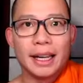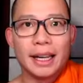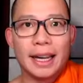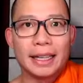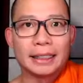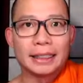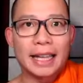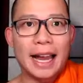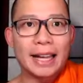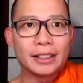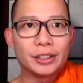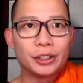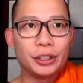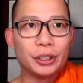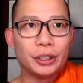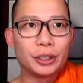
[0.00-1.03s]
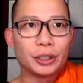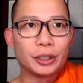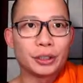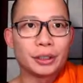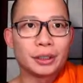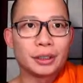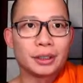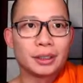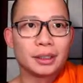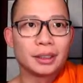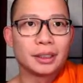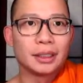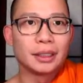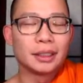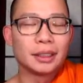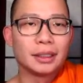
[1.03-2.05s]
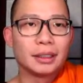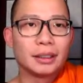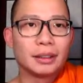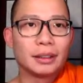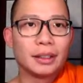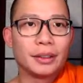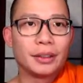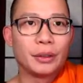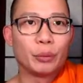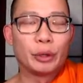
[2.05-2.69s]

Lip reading: And last year, the